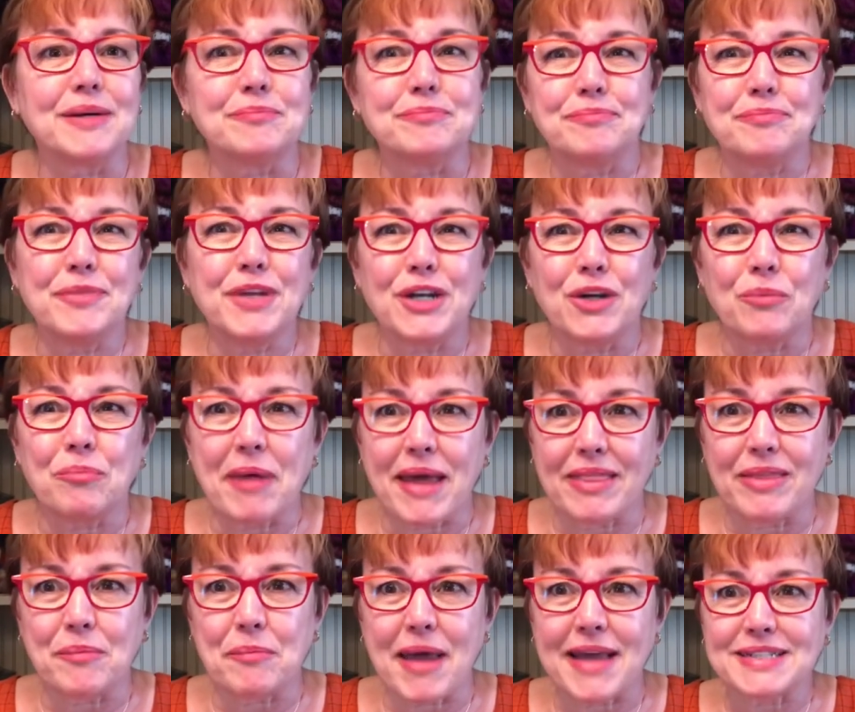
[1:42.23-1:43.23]
you know, the
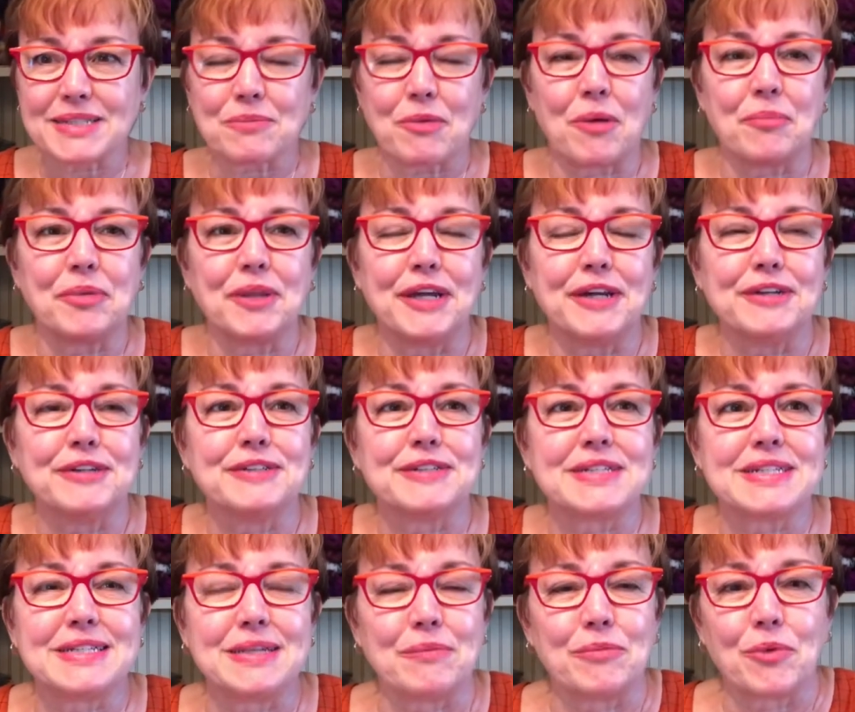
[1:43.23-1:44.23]
basketball players,
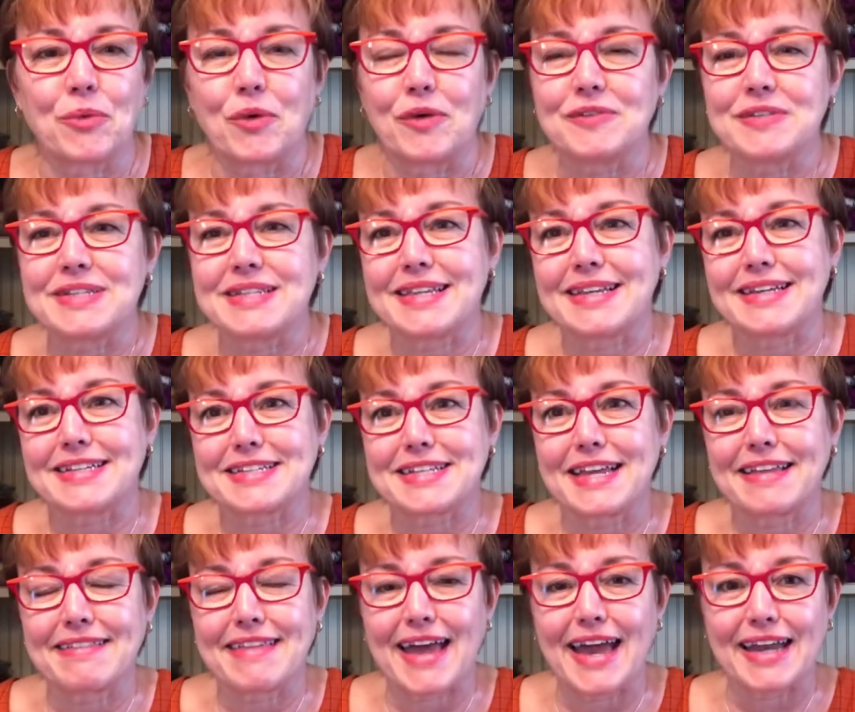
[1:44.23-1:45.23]
Timberwolves and things
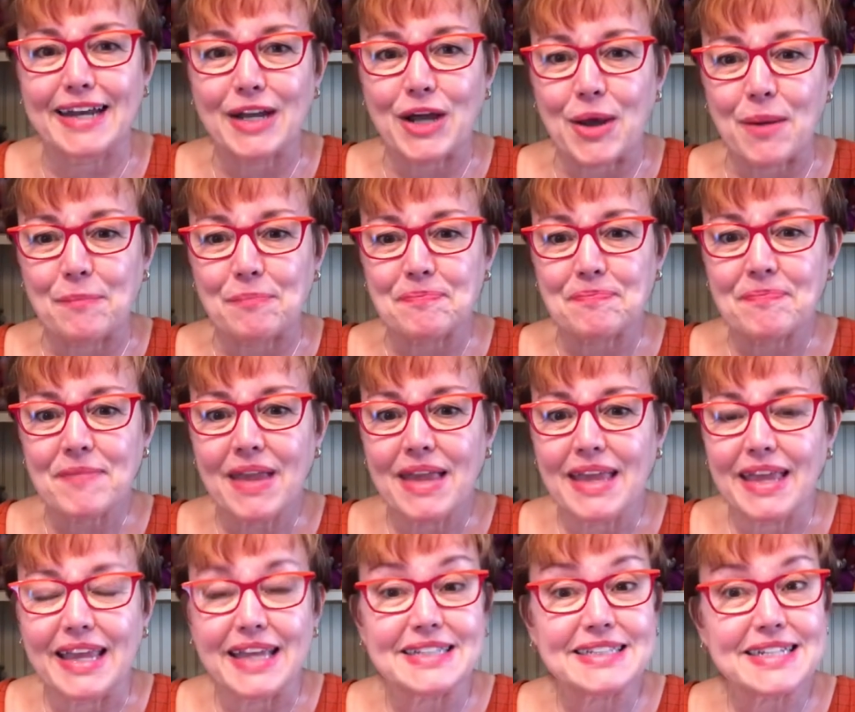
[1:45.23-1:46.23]
like that.
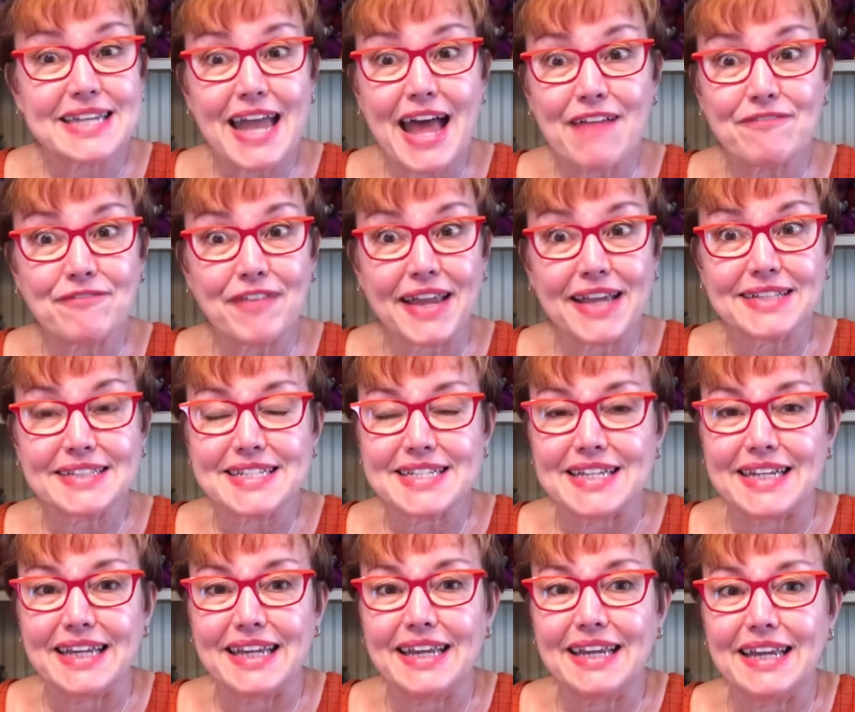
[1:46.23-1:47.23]
It's not
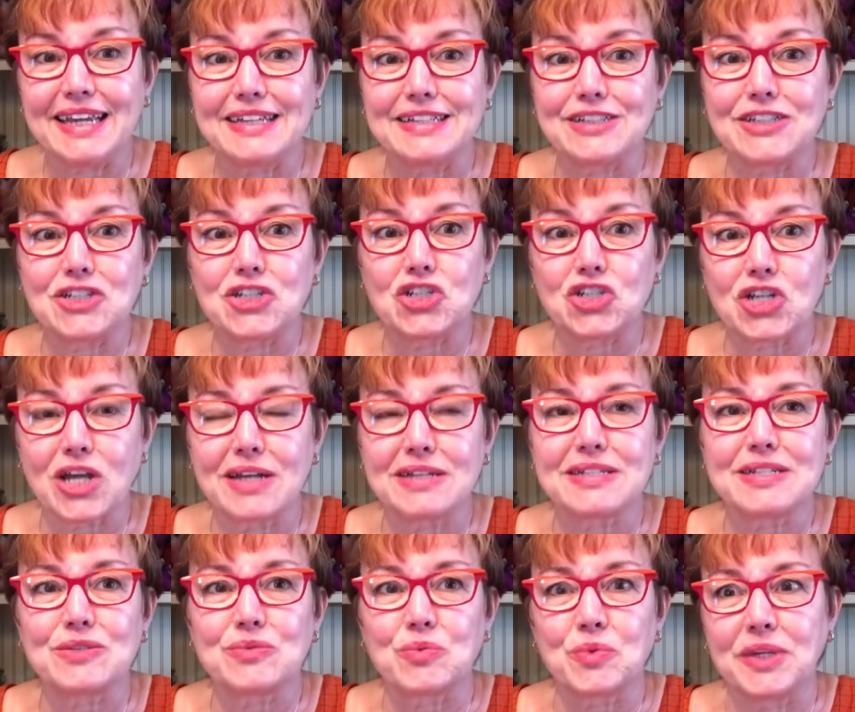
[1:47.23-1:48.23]
fancy. It's
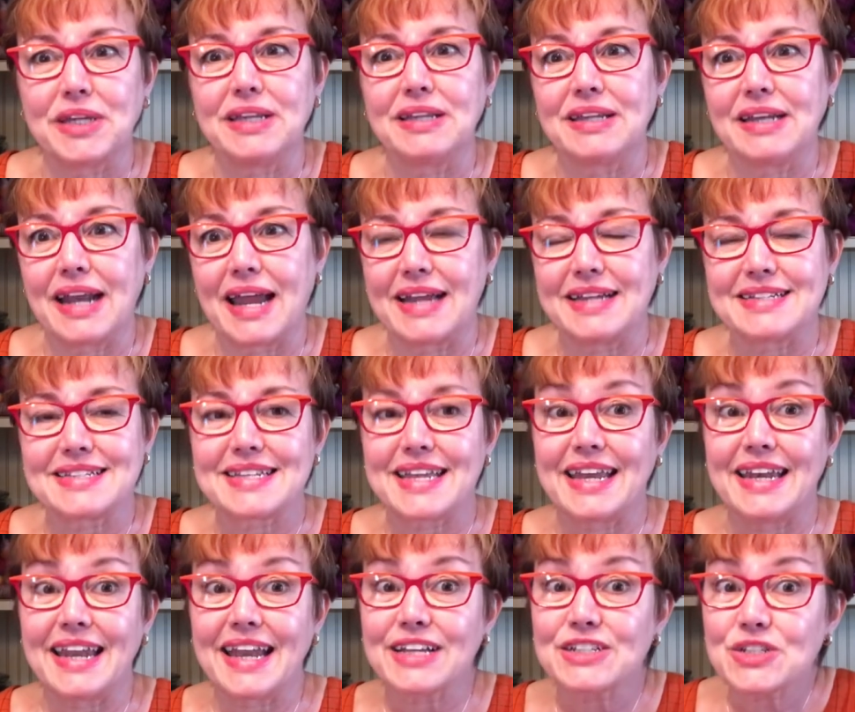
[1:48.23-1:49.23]
just really nice. And
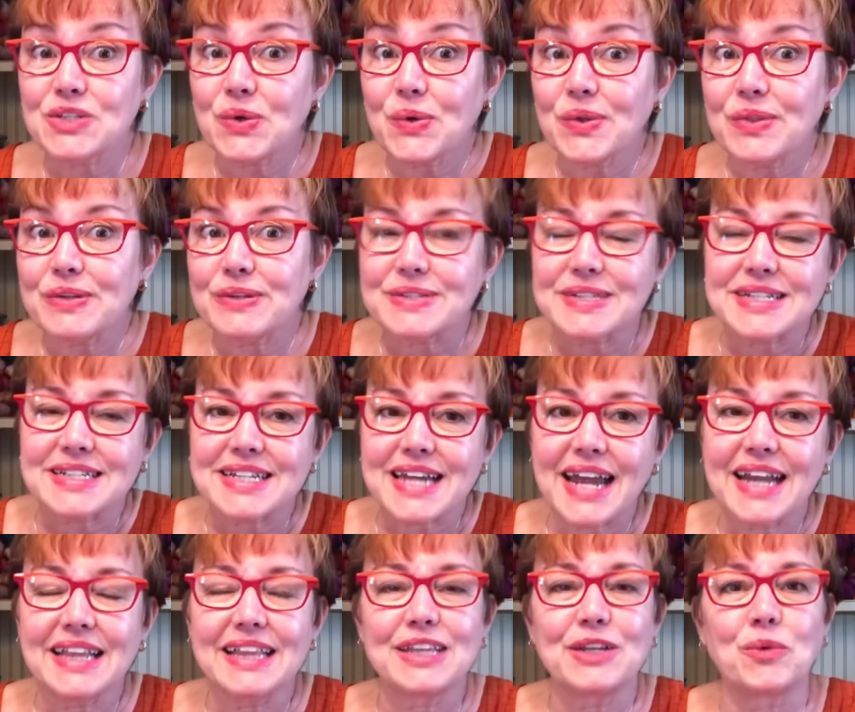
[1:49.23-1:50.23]
next door, there's a
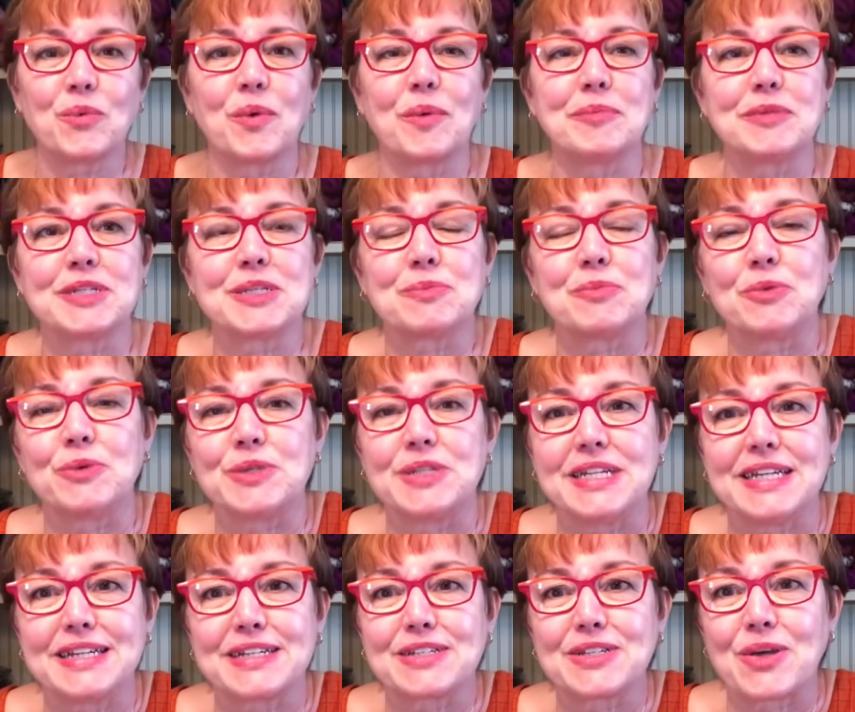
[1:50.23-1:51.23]
tiny little women's
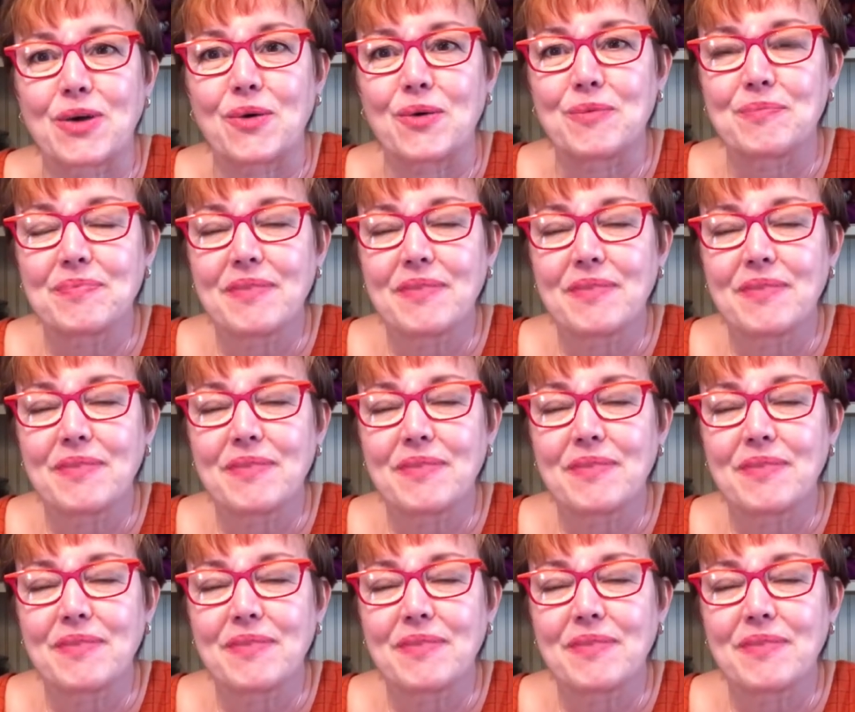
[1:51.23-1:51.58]
boutique. So